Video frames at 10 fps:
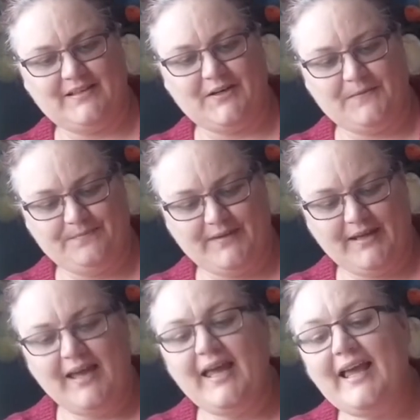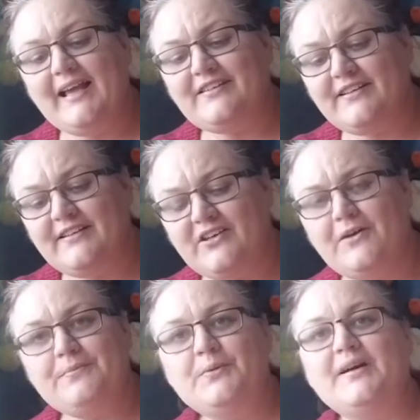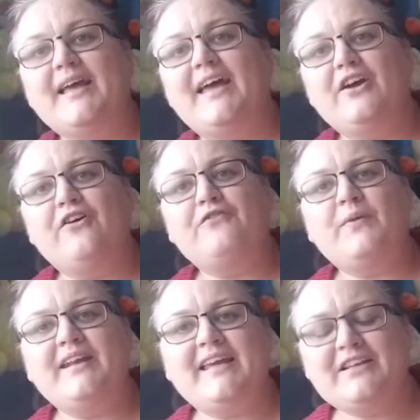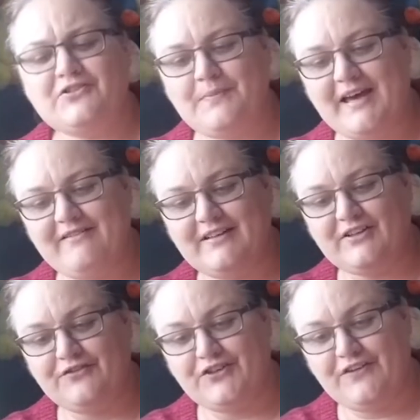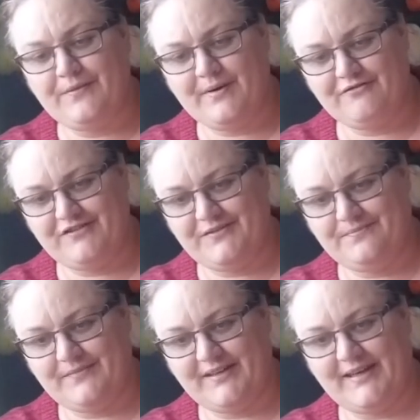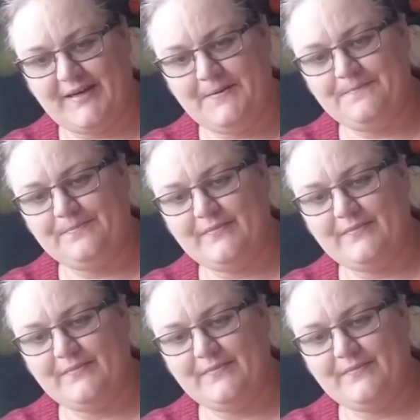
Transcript: So, this is an example, okay, of when they get to Paris, of Sophie mothering. Okay?